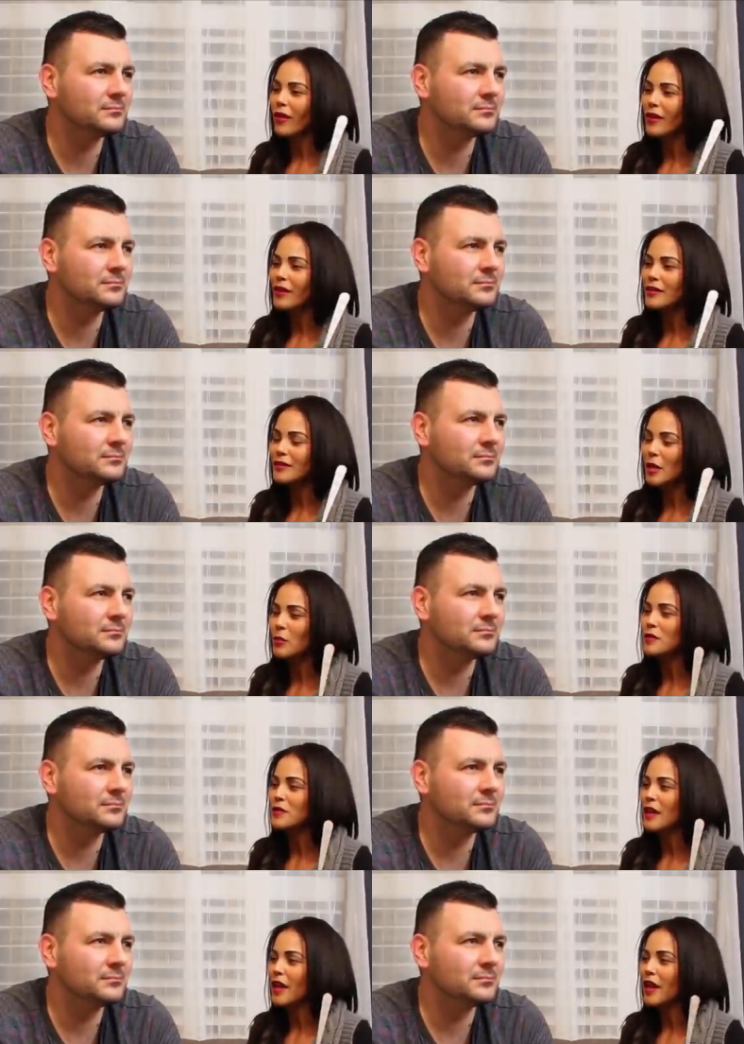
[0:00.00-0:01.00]
Speaker 1: this, I
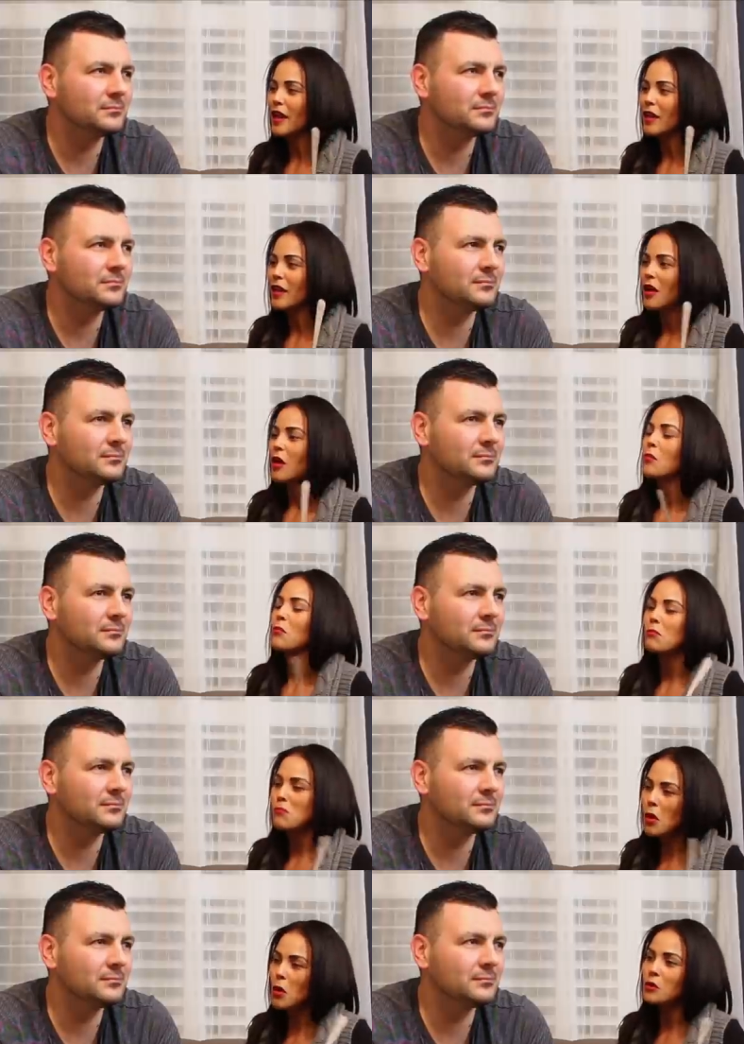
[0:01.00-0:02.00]
would say
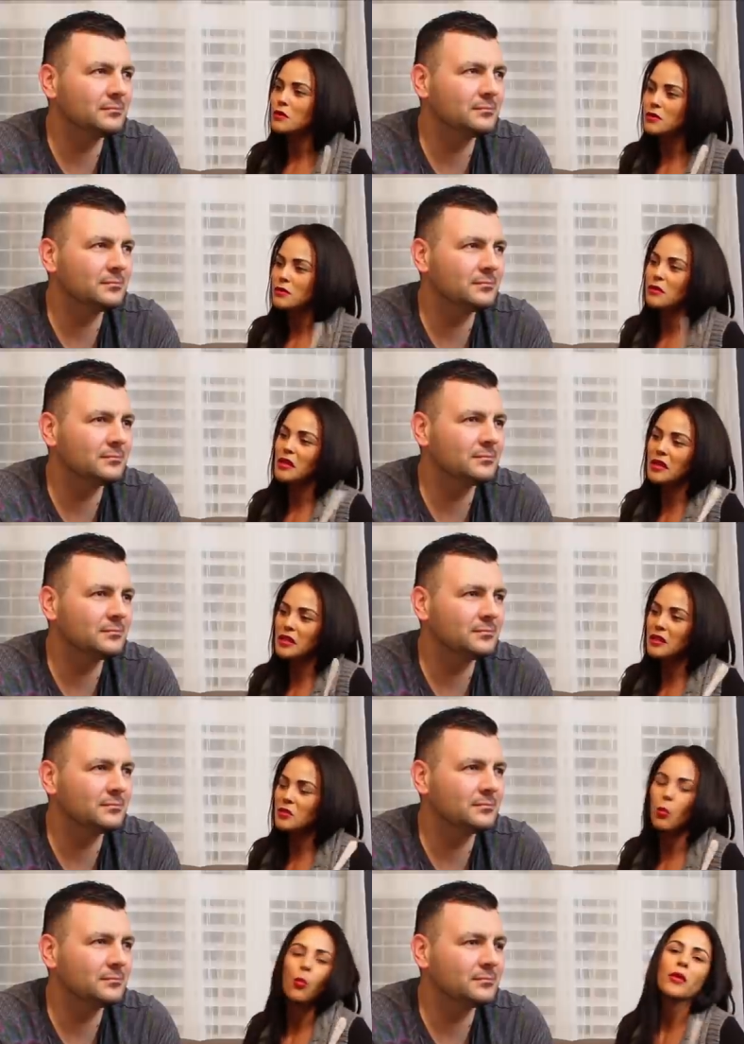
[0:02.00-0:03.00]
most
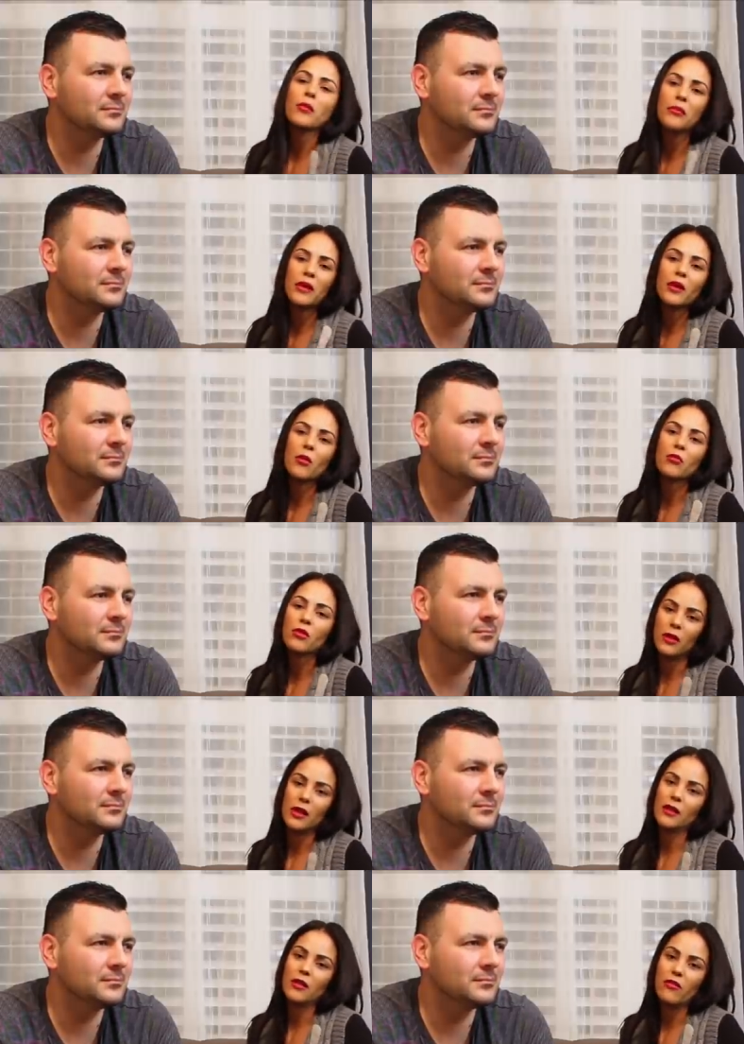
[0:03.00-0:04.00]
ladies wouldn't be
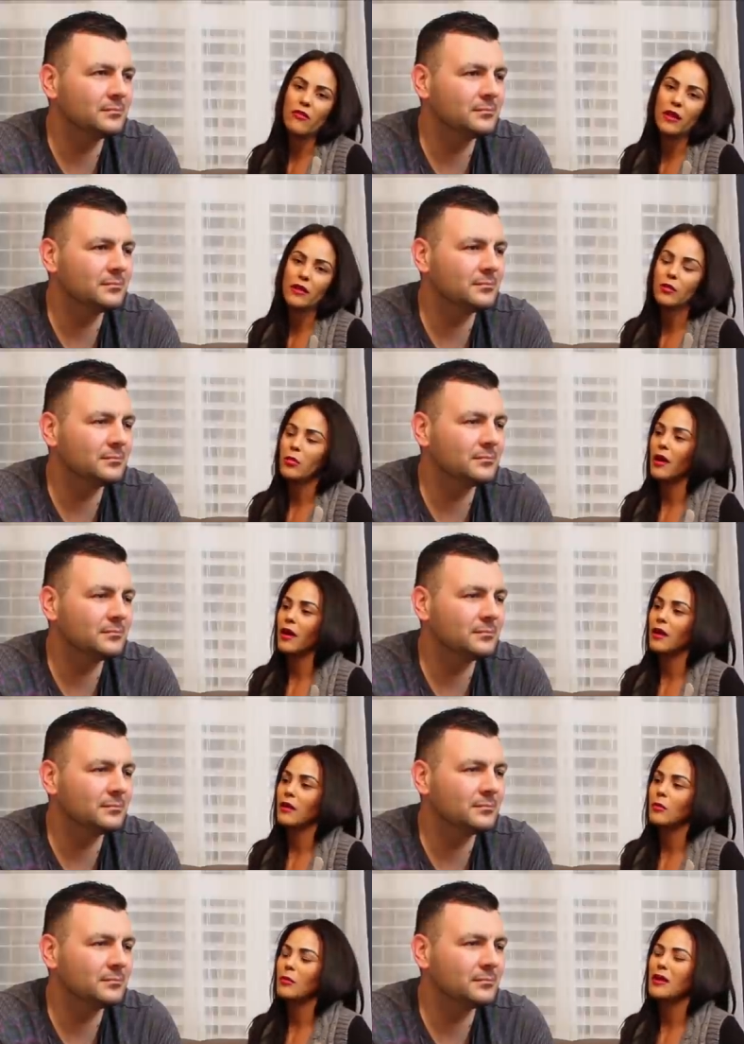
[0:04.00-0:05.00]
completely offended by
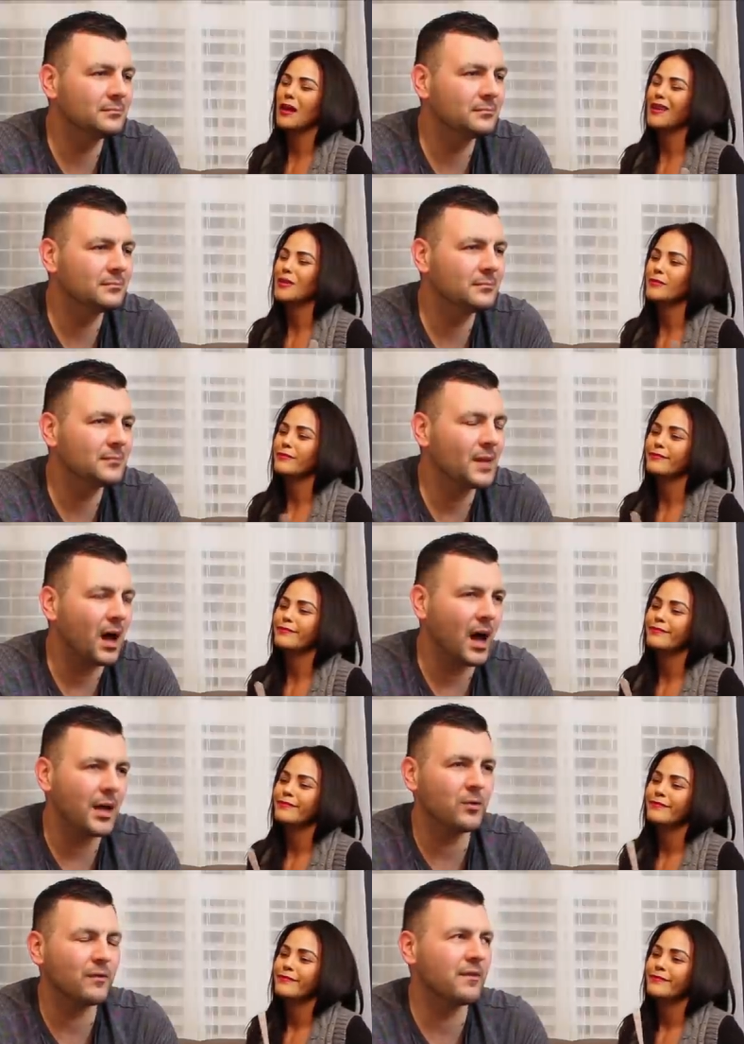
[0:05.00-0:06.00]
it. But
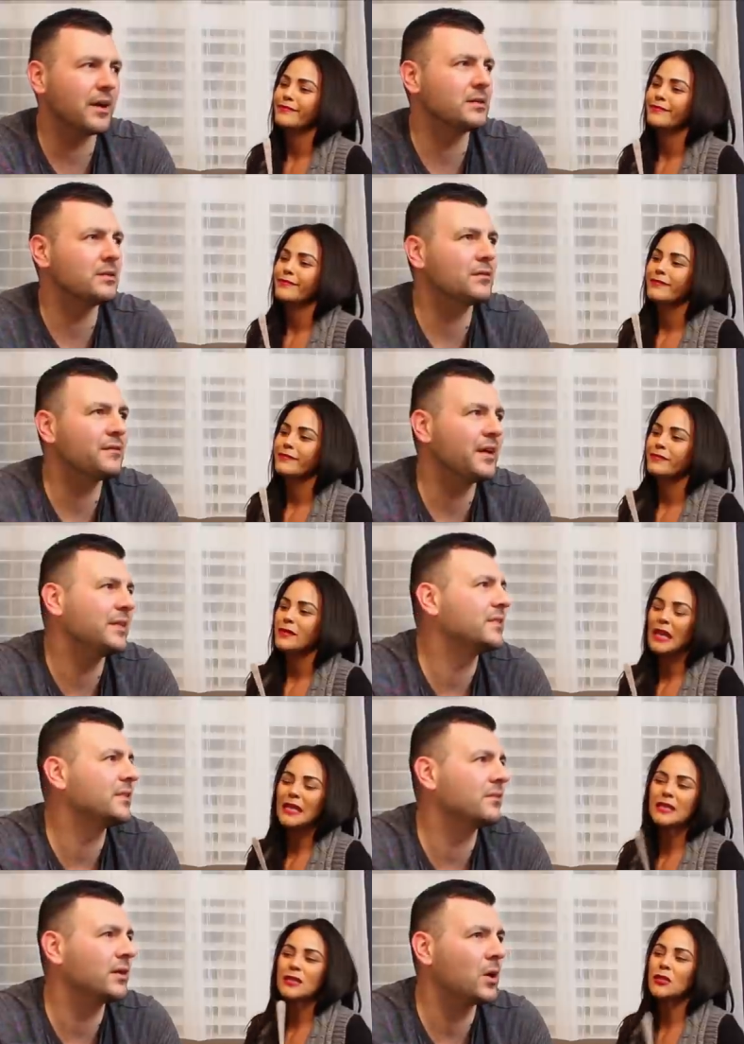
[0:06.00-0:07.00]
Speaker 2: I don't find it
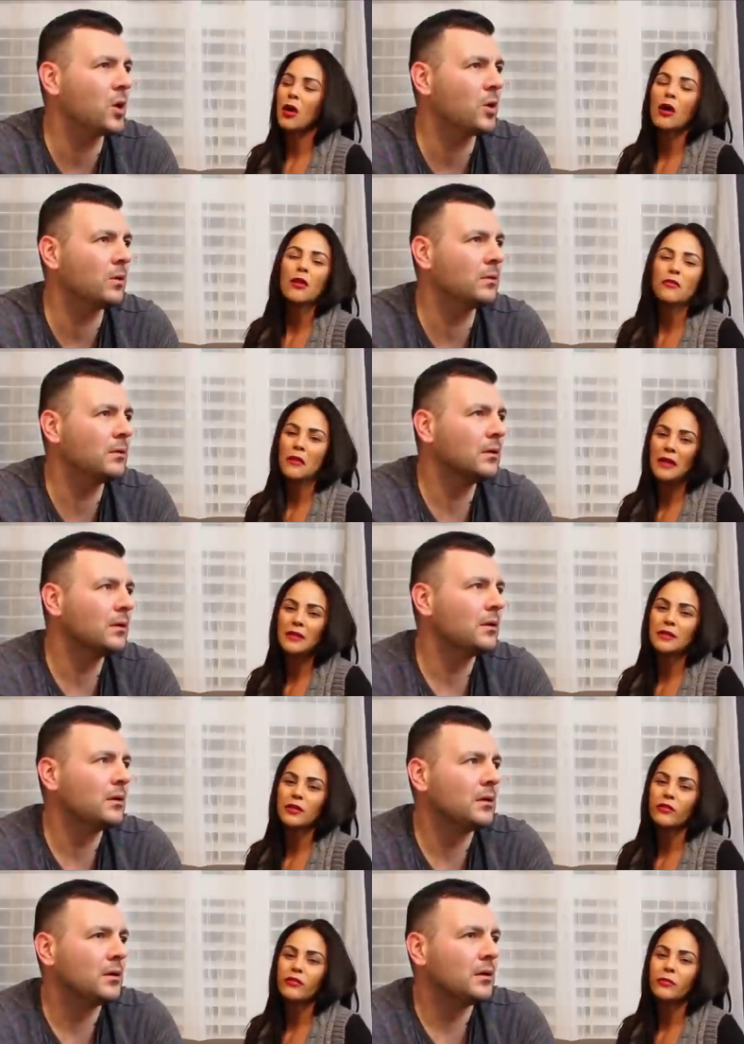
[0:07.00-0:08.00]
offensive it's at all. It's not
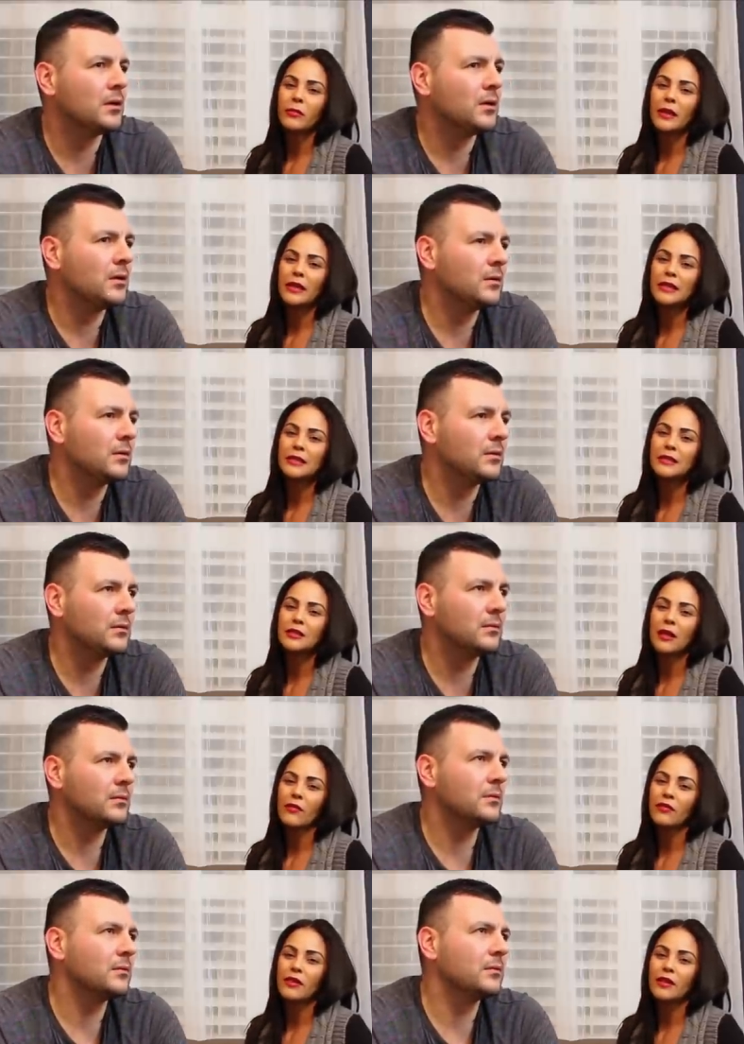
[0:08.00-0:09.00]
Speaker 1: offensive, but it's
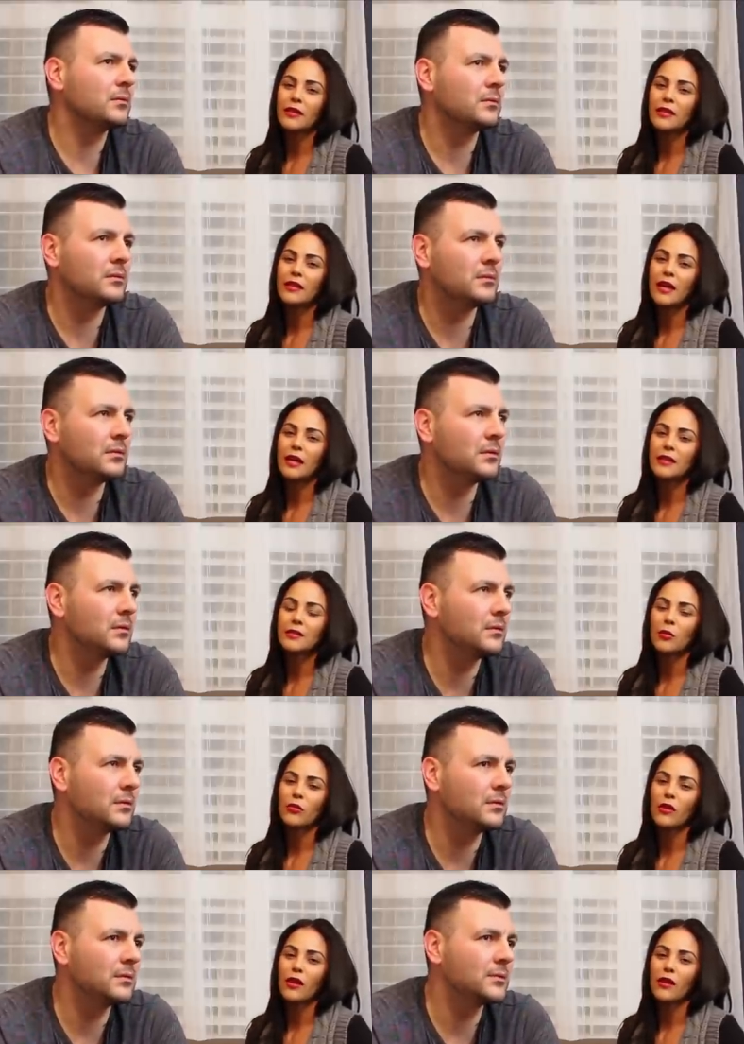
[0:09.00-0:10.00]
definitely not
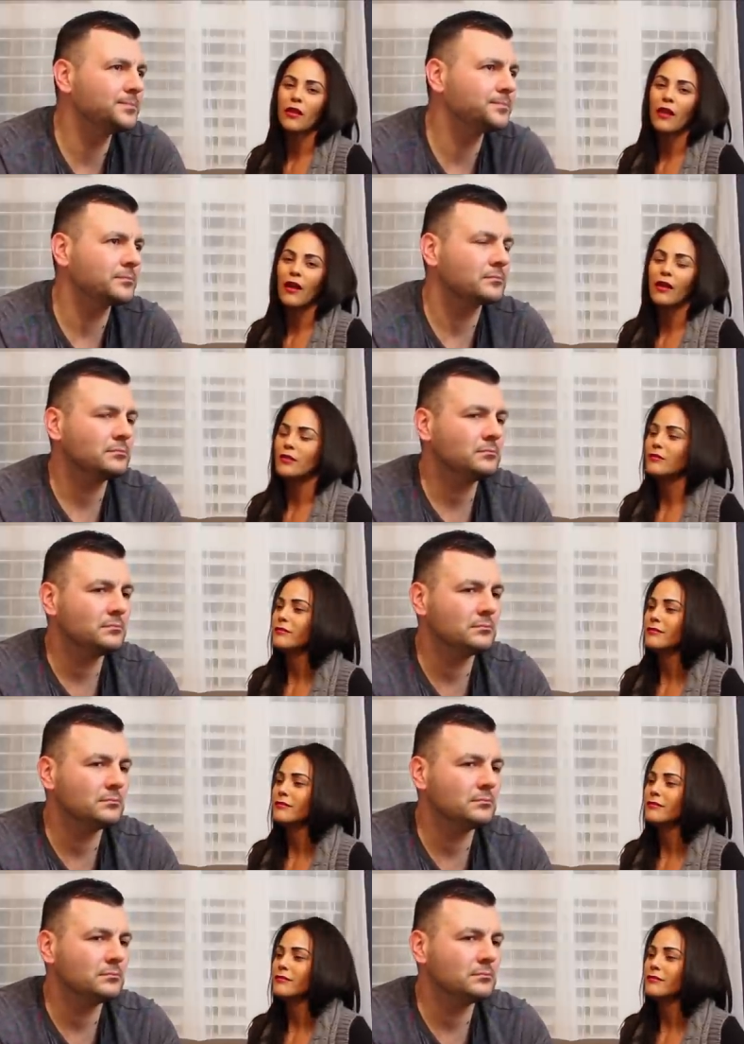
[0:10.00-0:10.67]
something that